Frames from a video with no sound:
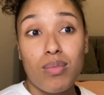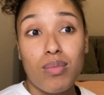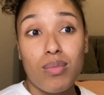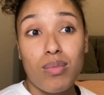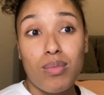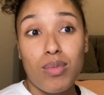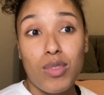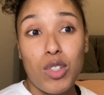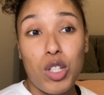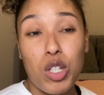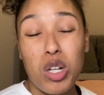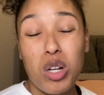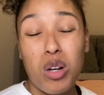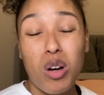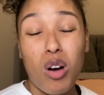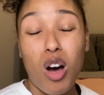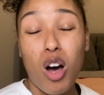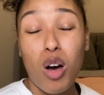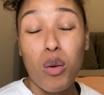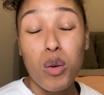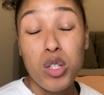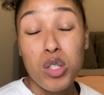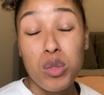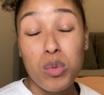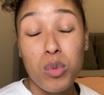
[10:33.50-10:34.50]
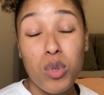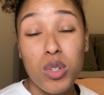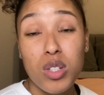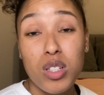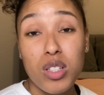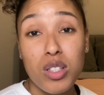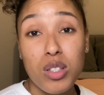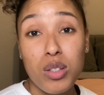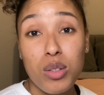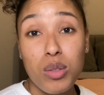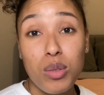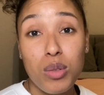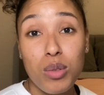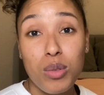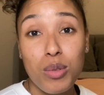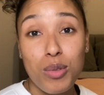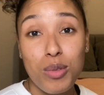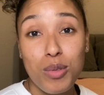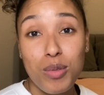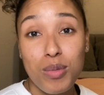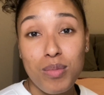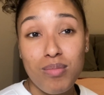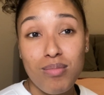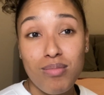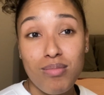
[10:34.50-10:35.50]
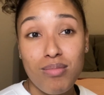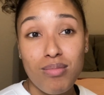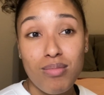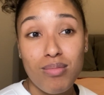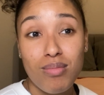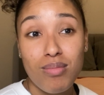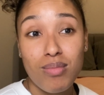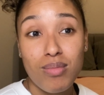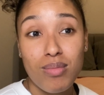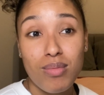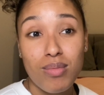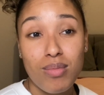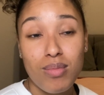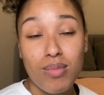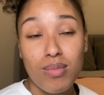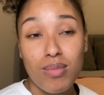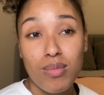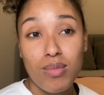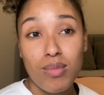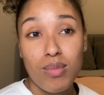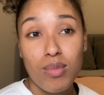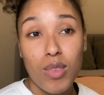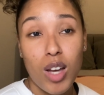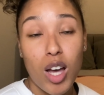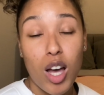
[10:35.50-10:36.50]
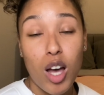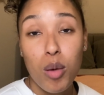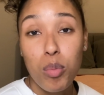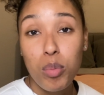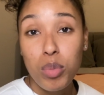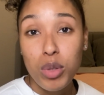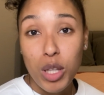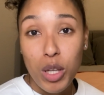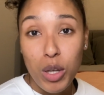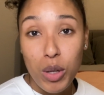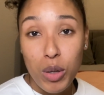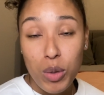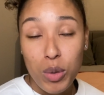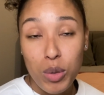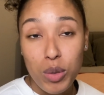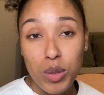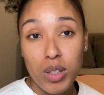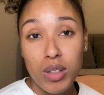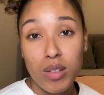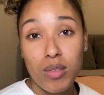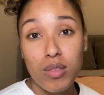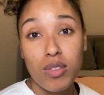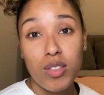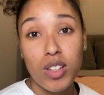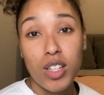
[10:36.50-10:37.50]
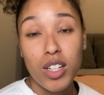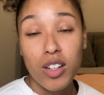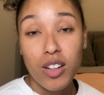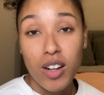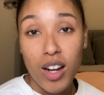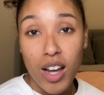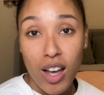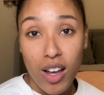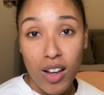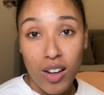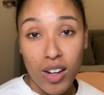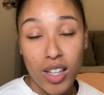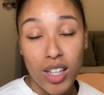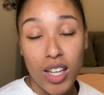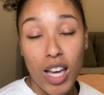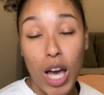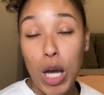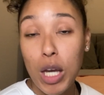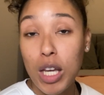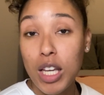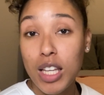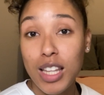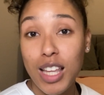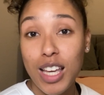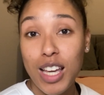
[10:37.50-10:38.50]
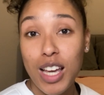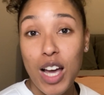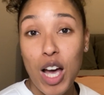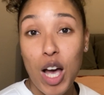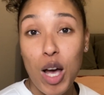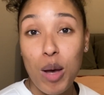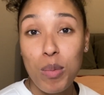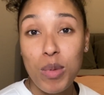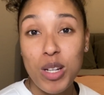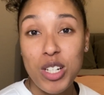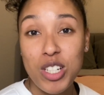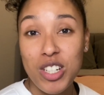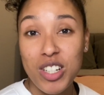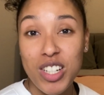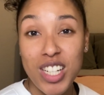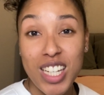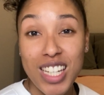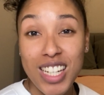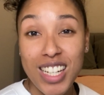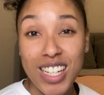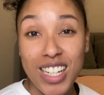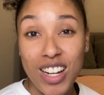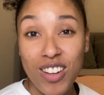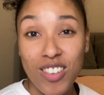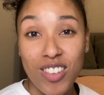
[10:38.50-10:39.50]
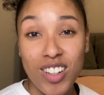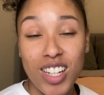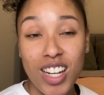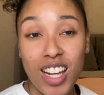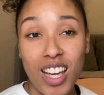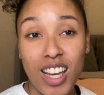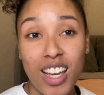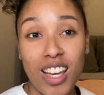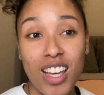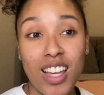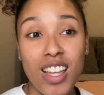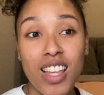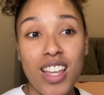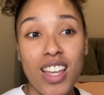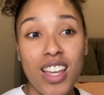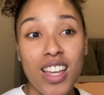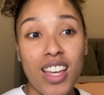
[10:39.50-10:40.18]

you don't always want to upload and figure out and calculate how much you're eating every day.